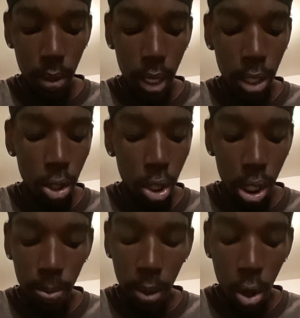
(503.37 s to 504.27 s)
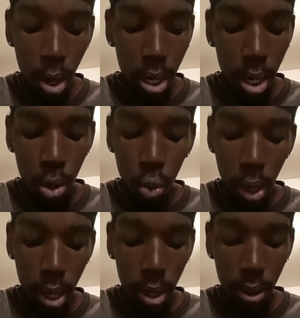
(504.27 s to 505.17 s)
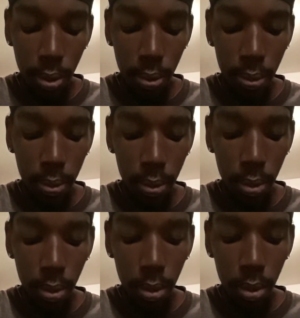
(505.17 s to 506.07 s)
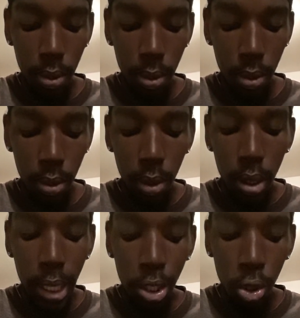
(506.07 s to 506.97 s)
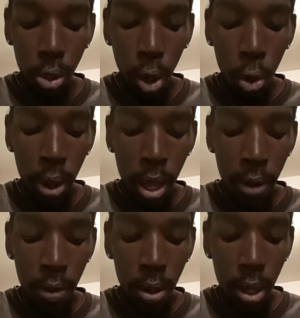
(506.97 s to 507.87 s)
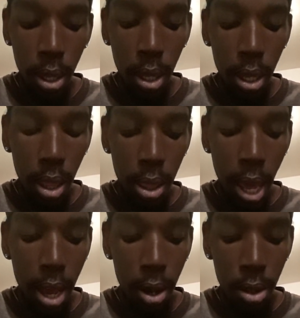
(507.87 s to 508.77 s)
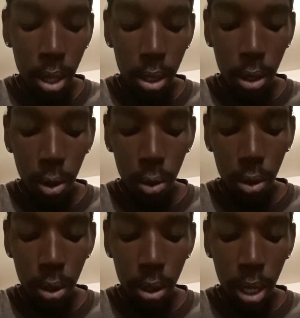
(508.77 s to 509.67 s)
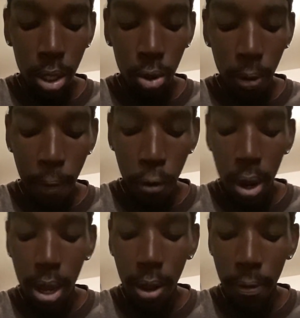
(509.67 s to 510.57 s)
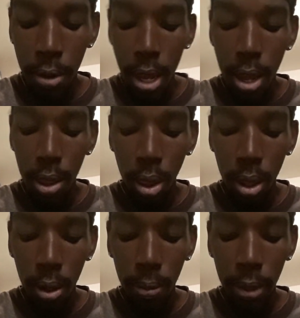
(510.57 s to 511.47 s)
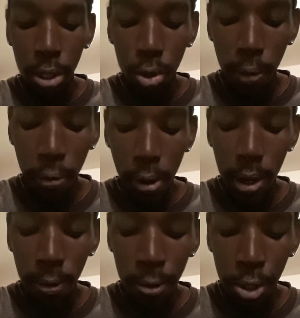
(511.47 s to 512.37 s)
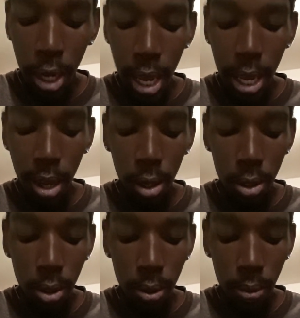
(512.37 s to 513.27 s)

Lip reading: that you're just blowing in the wind, that you go wherever that or this goes, that you're afraid of death, that you're afraid of change,